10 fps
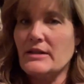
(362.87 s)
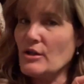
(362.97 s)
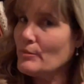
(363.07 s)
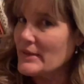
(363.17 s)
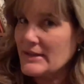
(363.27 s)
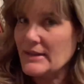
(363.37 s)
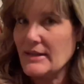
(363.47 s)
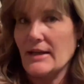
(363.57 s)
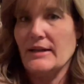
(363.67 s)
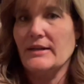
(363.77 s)
is her business
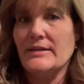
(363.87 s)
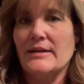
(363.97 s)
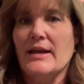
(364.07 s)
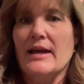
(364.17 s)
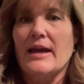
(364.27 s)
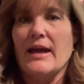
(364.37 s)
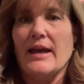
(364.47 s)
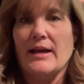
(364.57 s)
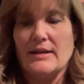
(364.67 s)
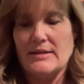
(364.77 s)
ideas,
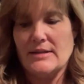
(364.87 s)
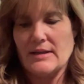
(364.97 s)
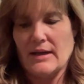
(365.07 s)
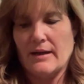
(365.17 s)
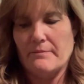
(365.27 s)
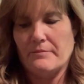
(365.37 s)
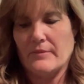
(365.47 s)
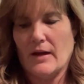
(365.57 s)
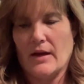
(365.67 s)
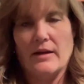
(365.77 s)
and
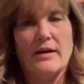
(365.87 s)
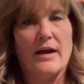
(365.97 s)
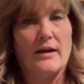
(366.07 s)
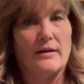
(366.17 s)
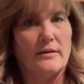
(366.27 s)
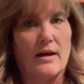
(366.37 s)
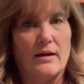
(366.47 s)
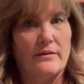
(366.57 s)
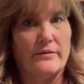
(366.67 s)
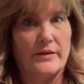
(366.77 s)
I had a lot
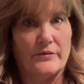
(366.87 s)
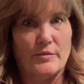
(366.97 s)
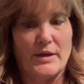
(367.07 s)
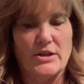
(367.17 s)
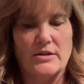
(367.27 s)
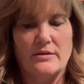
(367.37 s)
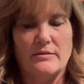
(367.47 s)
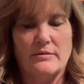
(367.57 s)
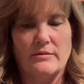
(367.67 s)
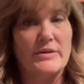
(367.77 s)
of
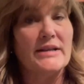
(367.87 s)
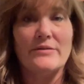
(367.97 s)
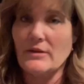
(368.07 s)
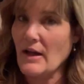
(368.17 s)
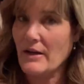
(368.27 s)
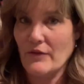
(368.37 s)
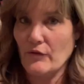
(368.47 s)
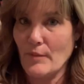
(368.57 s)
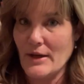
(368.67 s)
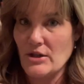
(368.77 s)
information, received a lot of
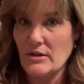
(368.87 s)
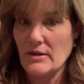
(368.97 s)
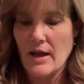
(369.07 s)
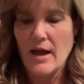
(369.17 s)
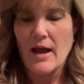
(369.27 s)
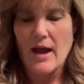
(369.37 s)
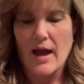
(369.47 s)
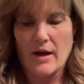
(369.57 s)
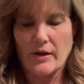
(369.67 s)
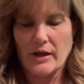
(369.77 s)
information
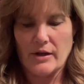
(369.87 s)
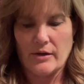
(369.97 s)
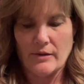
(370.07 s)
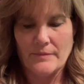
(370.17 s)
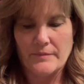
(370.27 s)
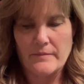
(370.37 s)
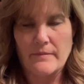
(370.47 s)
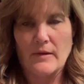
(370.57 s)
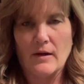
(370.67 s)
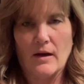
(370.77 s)
out of here.
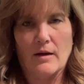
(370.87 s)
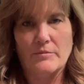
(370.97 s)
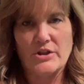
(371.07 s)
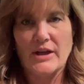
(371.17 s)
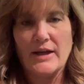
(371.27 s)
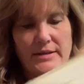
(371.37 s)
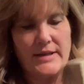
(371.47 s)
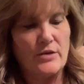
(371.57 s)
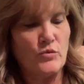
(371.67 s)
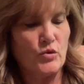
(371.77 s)
She has
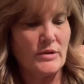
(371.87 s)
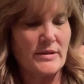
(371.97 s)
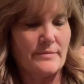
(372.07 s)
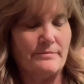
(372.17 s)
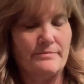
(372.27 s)
10 rules.